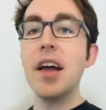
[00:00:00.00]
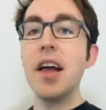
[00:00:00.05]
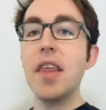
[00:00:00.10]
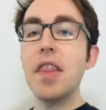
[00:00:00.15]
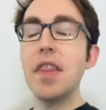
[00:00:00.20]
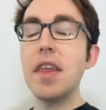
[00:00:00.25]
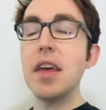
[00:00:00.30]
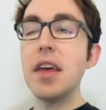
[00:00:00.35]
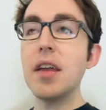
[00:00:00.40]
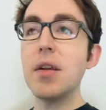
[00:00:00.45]

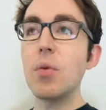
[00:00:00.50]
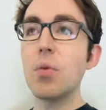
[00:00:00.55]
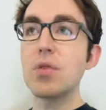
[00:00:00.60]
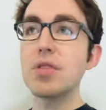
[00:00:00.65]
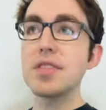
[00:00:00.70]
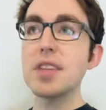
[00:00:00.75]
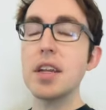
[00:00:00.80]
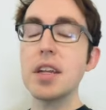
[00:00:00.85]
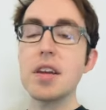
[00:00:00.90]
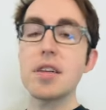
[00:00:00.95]
then we're
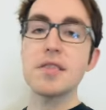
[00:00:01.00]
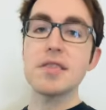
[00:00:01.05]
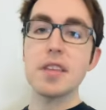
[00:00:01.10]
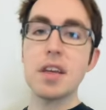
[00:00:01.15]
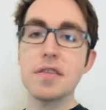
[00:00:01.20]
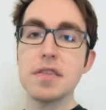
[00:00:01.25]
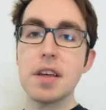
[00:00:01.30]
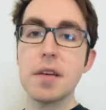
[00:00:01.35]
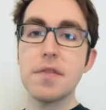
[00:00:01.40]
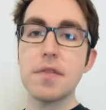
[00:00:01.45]
setting
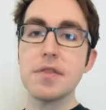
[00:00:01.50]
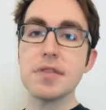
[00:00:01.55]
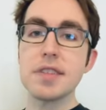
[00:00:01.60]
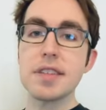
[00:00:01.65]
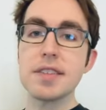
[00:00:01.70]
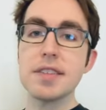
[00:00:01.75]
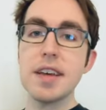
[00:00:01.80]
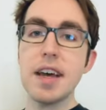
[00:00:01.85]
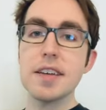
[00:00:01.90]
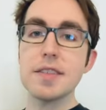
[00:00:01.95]
ourselves up for
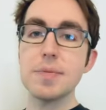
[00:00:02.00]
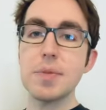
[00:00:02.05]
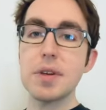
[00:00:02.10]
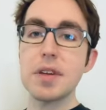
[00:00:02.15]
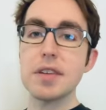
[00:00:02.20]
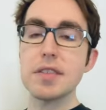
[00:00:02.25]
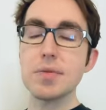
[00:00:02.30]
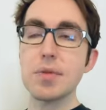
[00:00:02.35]
success because